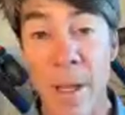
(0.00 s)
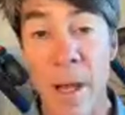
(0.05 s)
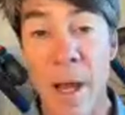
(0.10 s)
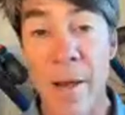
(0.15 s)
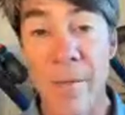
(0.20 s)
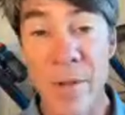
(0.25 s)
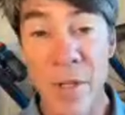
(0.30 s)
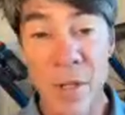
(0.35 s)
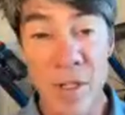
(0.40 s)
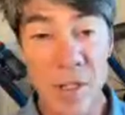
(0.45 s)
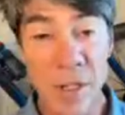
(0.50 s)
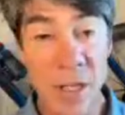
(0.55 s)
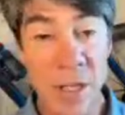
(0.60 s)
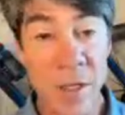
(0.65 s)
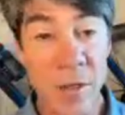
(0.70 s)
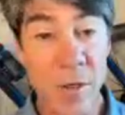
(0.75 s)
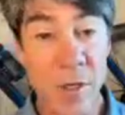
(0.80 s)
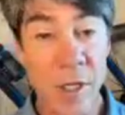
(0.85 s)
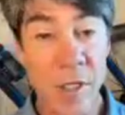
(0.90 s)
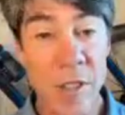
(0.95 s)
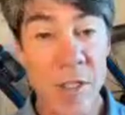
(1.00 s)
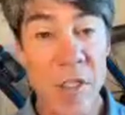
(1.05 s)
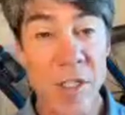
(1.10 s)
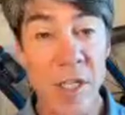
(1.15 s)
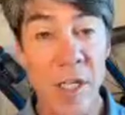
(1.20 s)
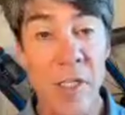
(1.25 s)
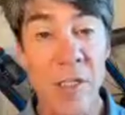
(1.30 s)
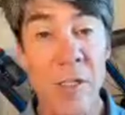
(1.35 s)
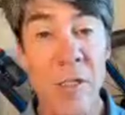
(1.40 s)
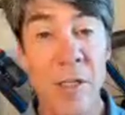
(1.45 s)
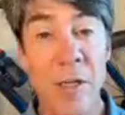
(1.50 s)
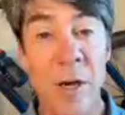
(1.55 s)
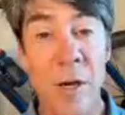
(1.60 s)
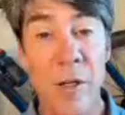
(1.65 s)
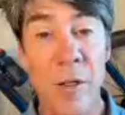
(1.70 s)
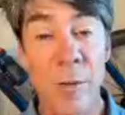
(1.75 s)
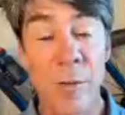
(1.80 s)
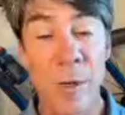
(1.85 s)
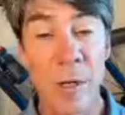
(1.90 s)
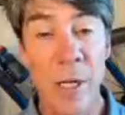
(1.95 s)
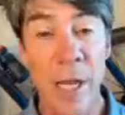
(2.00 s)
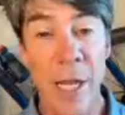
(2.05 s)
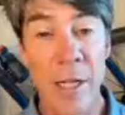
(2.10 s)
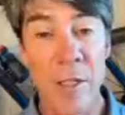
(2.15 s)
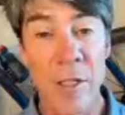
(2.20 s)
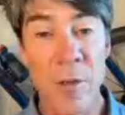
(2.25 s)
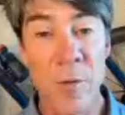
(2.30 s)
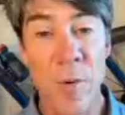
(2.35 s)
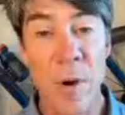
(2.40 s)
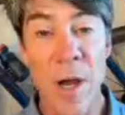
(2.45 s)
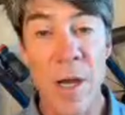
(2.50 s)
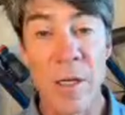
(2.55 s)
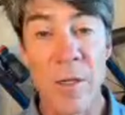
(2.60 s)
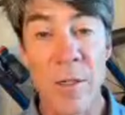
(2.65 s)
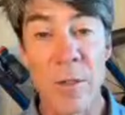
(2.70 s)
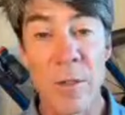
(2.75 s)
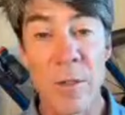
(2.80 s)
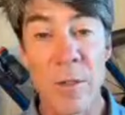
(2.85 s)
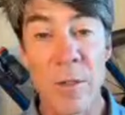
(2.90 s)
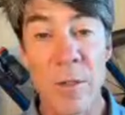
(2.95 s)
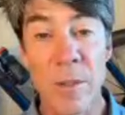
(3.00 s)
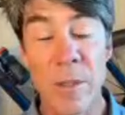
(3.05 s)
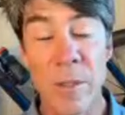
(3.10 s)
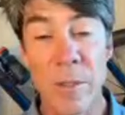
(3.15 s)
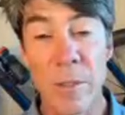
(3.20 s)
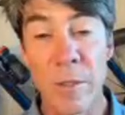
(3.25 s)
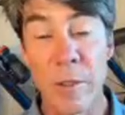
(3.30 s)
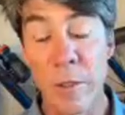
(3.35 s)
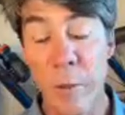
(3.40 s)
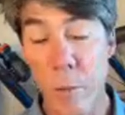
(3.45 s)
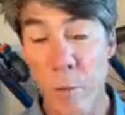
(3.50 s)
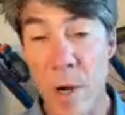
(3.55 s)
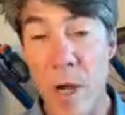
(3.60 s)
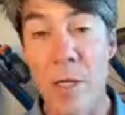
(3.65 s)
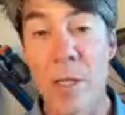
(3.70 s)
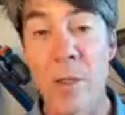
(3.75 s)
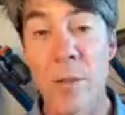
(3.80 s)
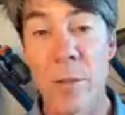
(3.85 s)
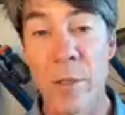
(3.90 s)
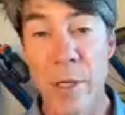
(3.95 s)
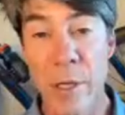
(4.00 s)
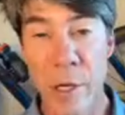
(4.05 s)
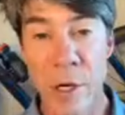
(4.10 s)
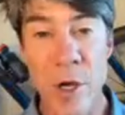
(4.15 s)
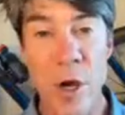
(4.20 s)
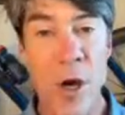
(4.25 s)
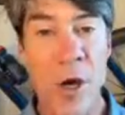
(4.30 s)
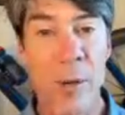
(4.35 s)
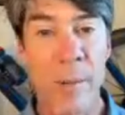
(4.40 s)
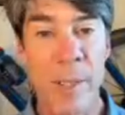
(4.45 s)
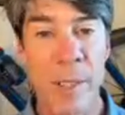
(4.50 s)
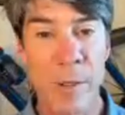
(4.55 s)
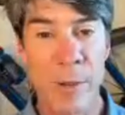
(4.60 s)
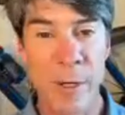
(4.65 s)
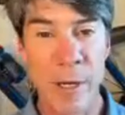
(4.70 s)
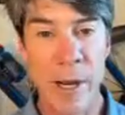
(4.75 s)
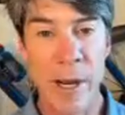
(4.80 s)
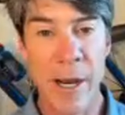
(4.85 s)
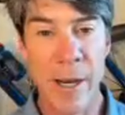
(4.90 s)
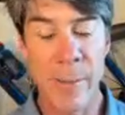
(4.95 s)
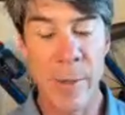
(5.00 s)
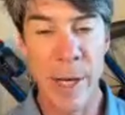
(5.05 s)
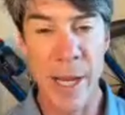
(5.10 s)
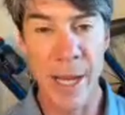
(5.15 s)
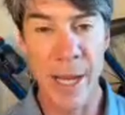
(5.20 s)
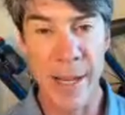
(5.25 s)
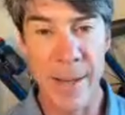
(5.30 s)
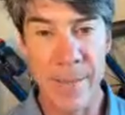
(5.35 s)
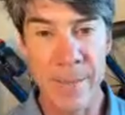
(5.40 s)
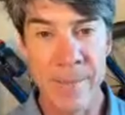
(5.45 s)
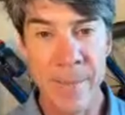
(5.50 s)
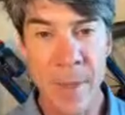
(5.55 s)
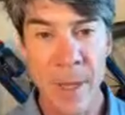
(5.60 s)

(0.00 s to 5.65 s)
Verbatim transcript: Obviously, you can send all your workouts to Wahoo, your Wahoo or your Garmin or your Hammerhead.